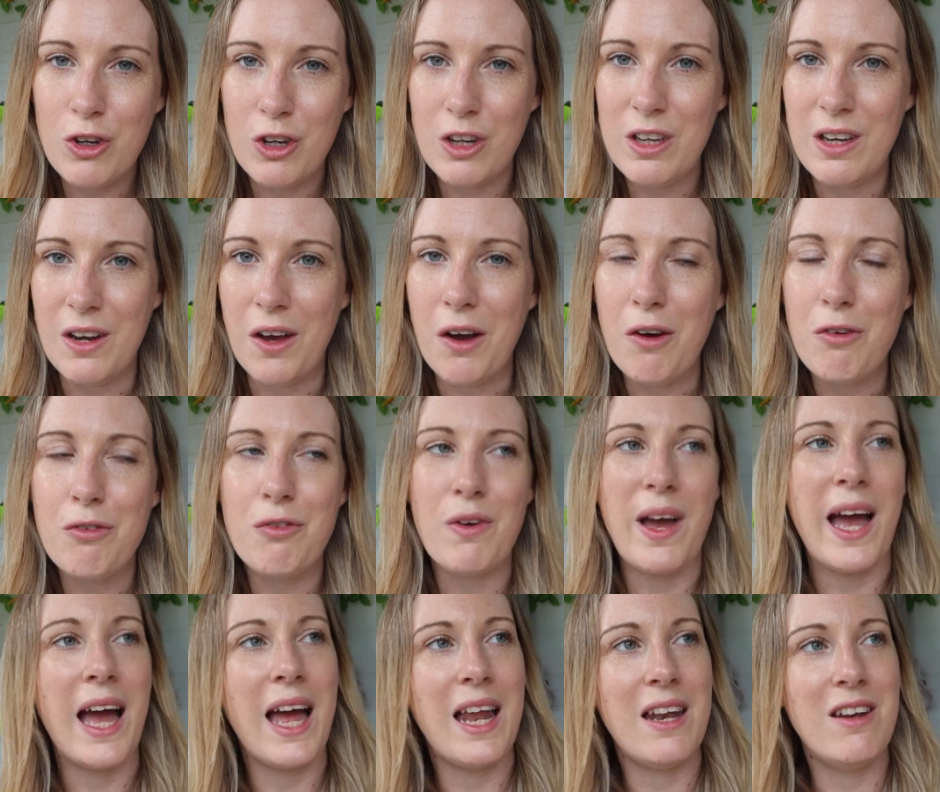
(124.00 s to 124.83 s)
good enough
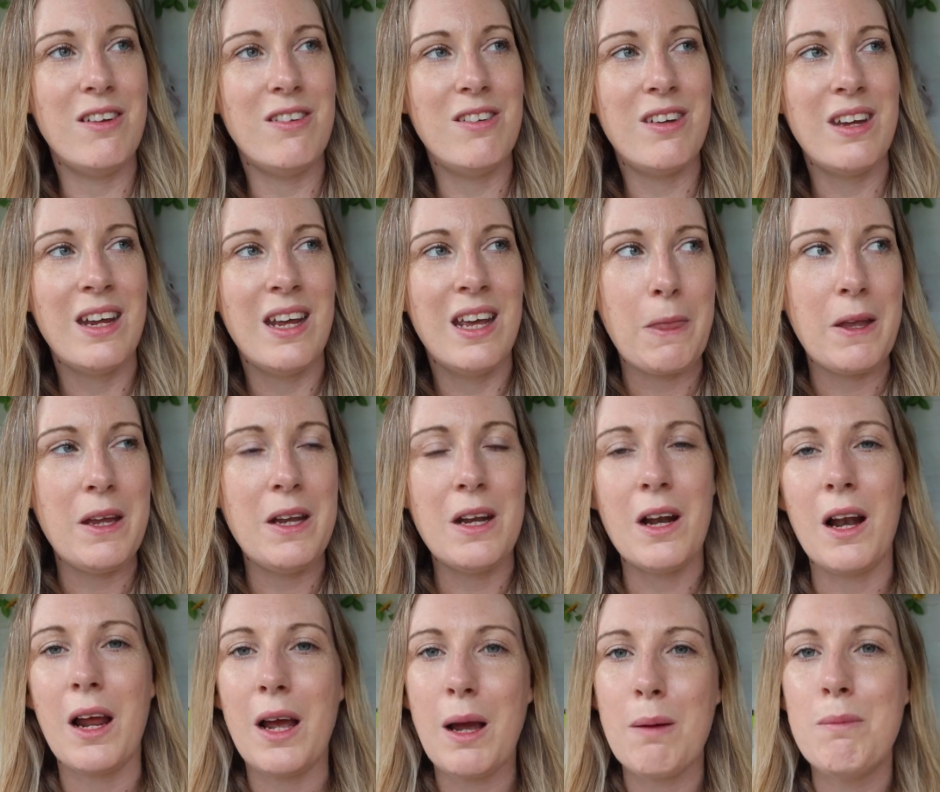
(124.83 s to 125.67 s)
and you
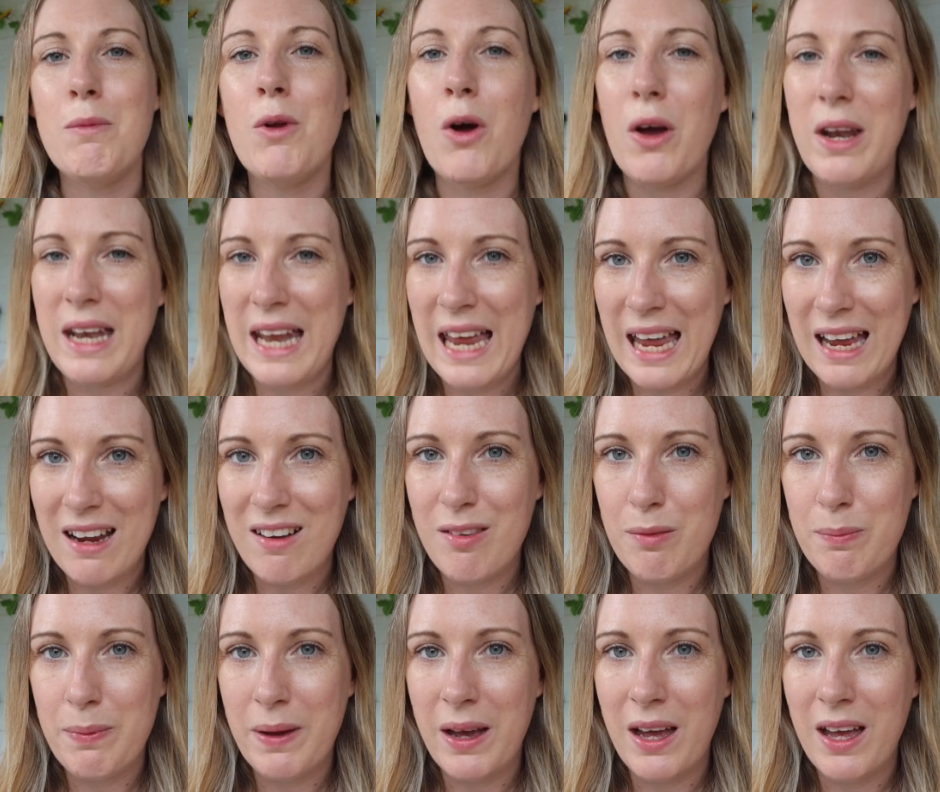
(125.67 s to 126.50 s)
know like I'm not an
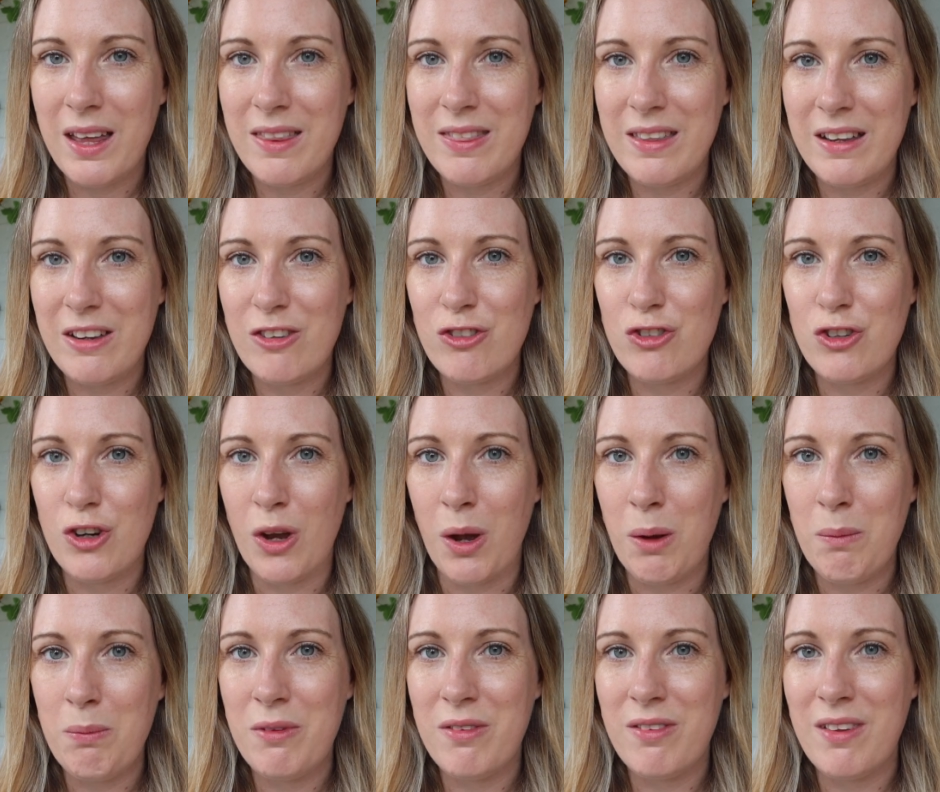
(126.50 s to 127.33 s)
expert at these
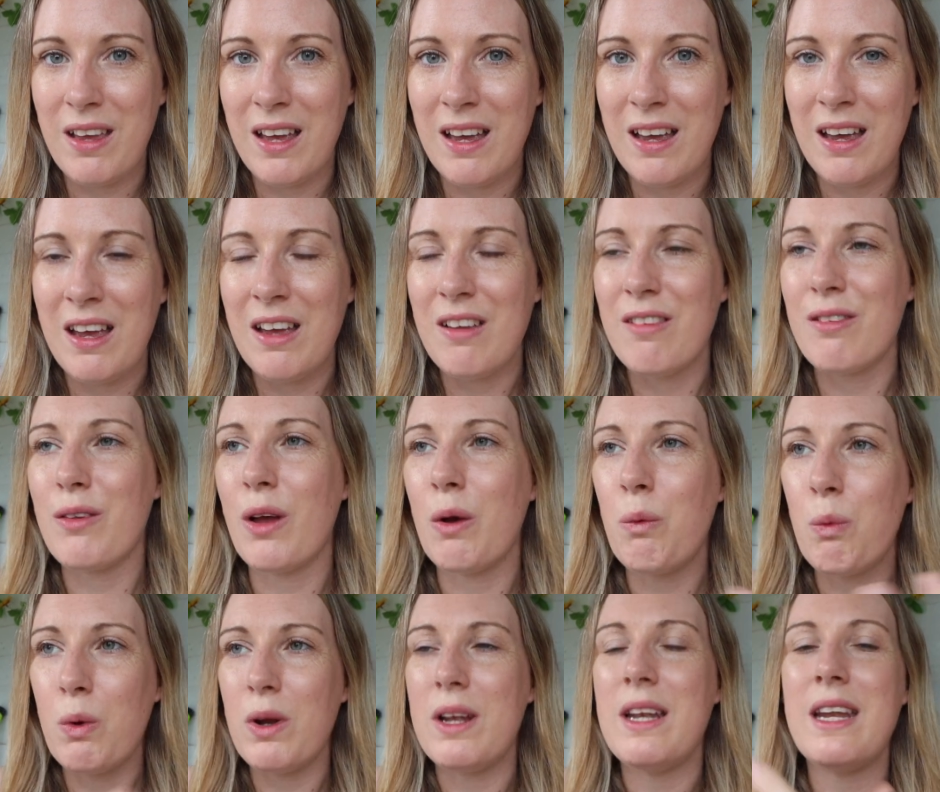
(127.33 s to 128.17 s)
jobs so I
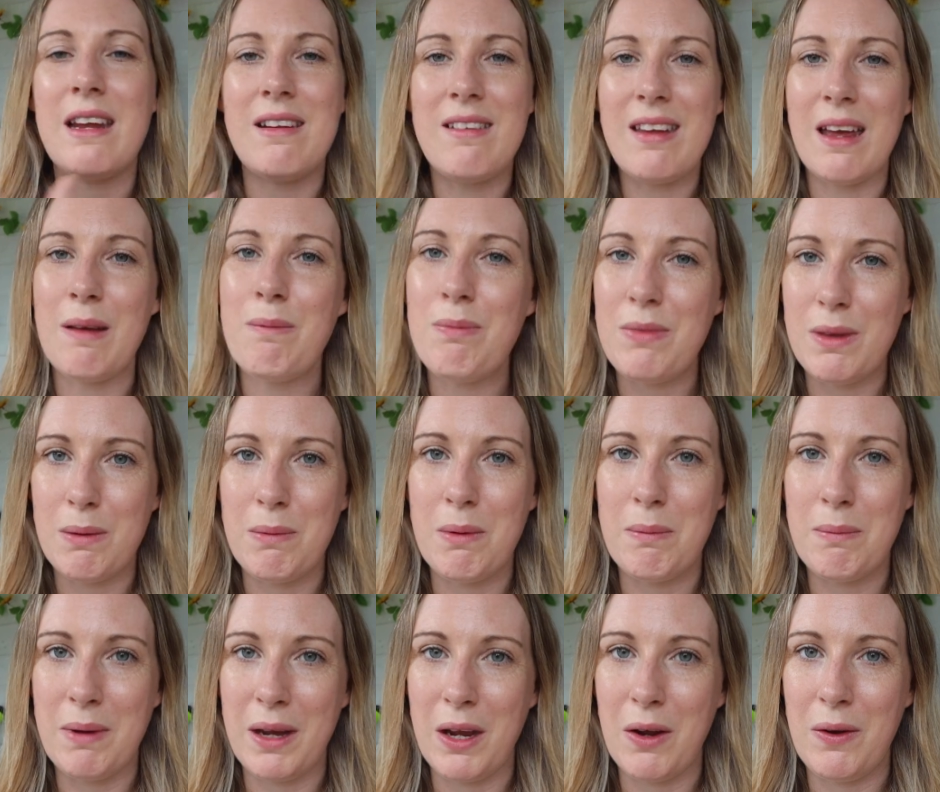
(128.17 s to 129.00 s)
wouldn't attempt them
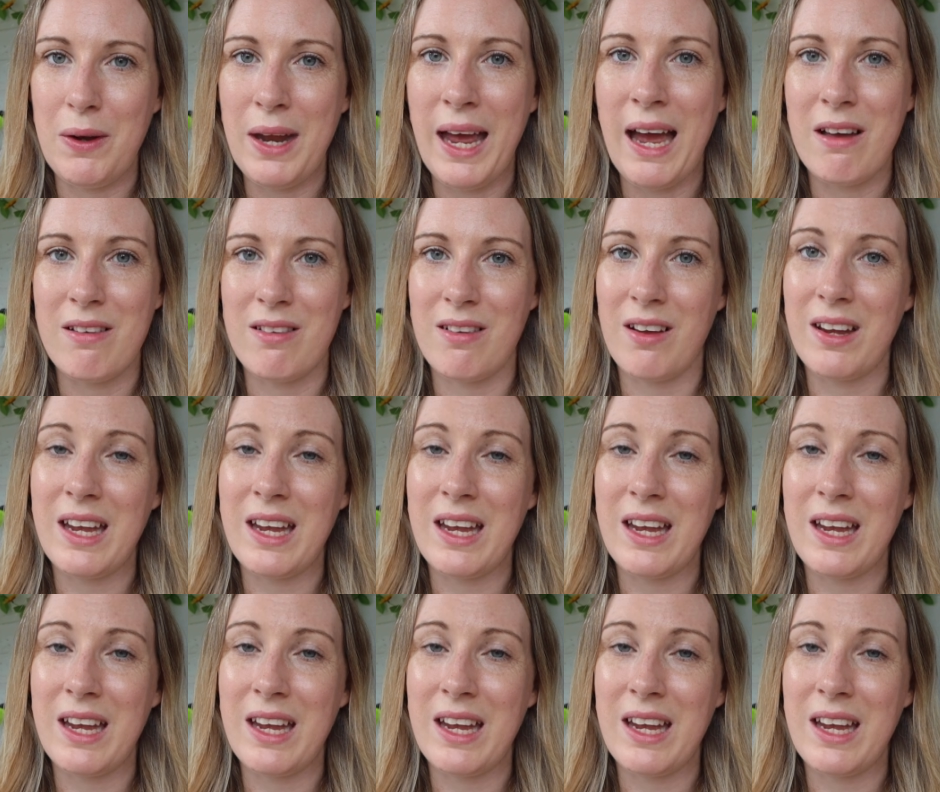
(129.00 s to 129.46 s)
in my own house.